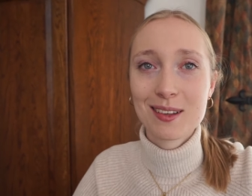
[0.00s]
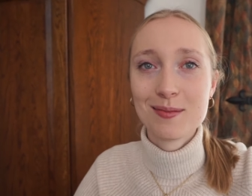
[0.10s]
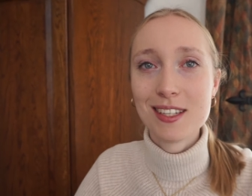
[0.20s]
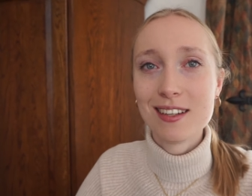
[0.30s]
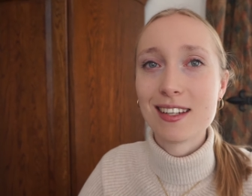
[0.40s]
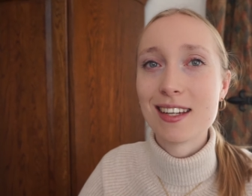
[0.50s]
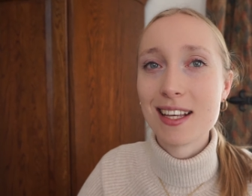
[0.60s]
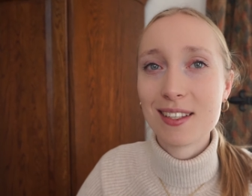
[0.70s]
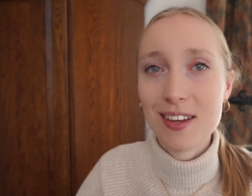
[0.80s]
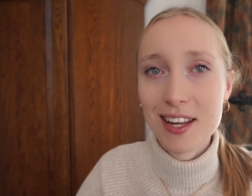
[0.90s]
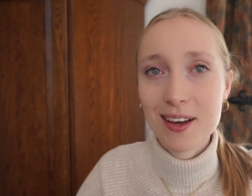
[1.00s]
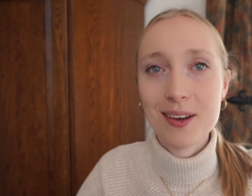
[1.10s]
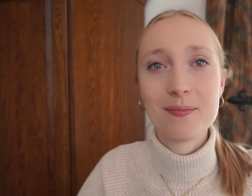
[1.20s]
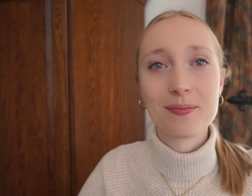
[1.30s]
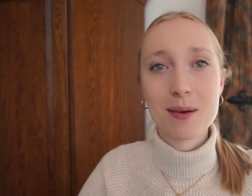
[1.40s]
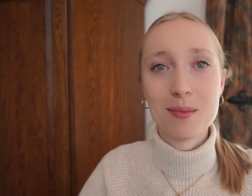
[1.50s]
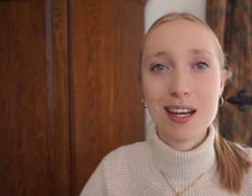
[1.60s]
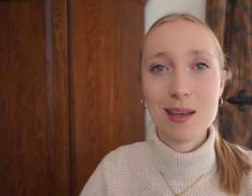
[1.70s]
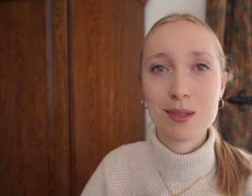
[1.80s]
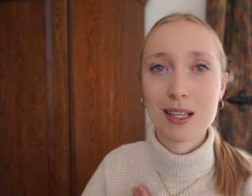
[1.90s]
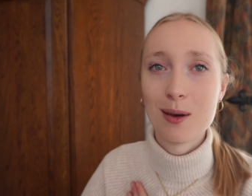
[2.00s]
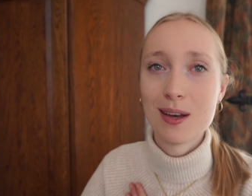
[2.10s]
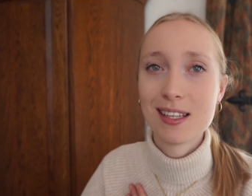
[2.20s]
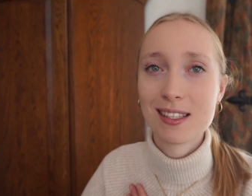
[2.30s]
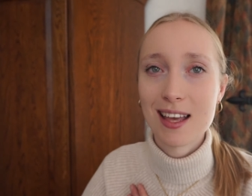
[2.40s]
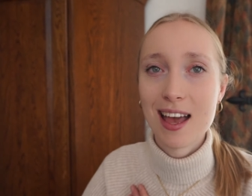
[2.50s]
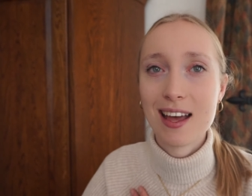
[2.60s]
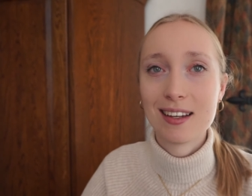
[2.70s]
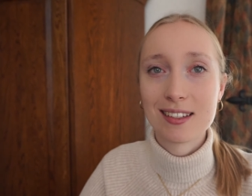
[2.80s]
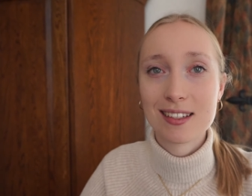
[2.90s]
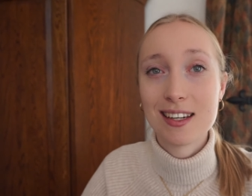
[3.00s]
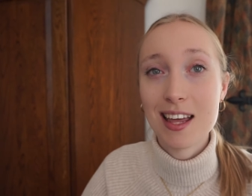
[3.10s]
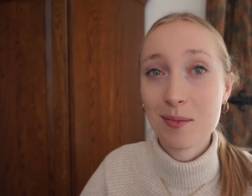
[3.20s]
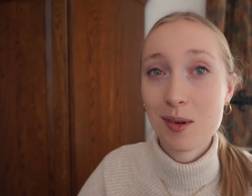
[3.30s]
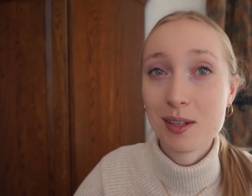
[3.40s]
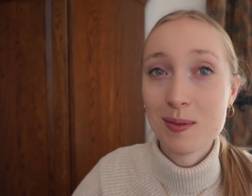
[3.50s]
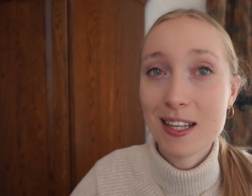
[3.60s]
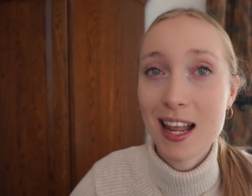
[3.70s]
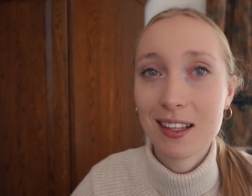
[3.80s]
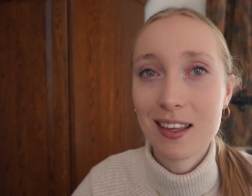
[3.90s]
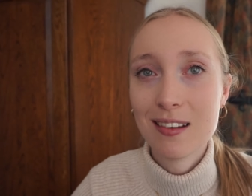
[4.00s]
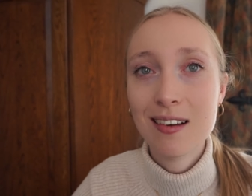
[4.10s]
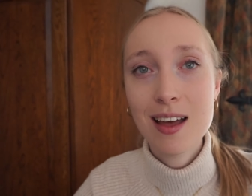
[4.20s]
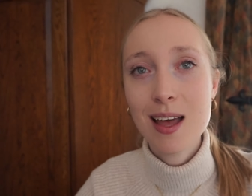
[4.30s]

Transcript: welcome to today's video. My name's Lois and today I'm going to be telling you